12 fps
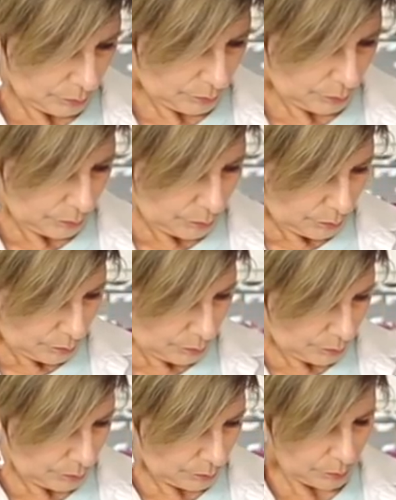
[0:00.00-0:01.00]

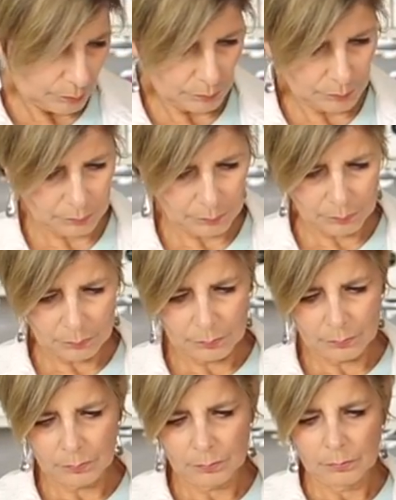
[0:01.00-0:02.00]

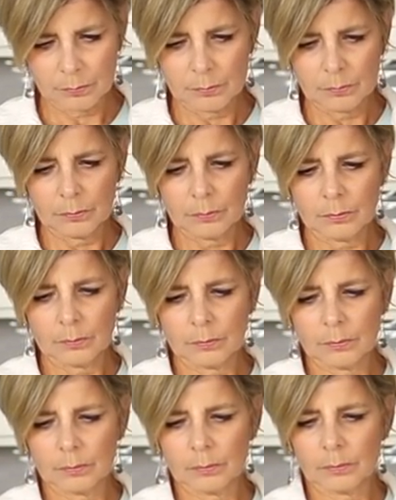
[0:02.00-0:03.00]

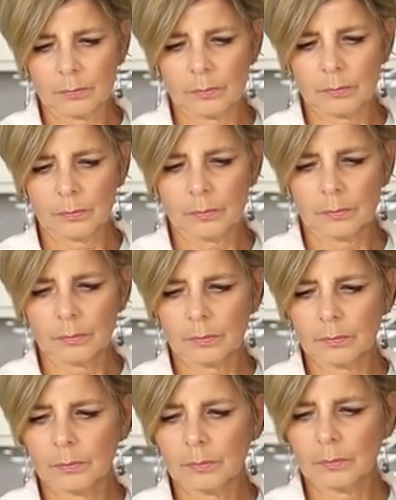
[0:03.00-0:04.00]

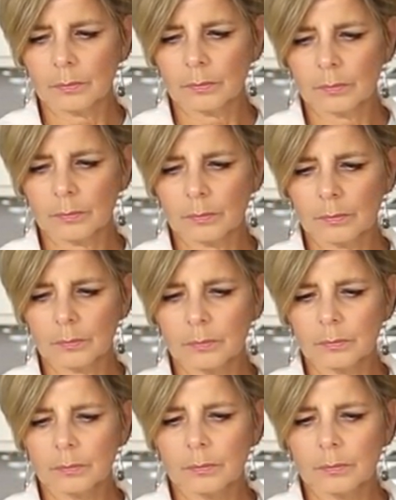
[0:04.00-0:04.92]
This person isn't speaking.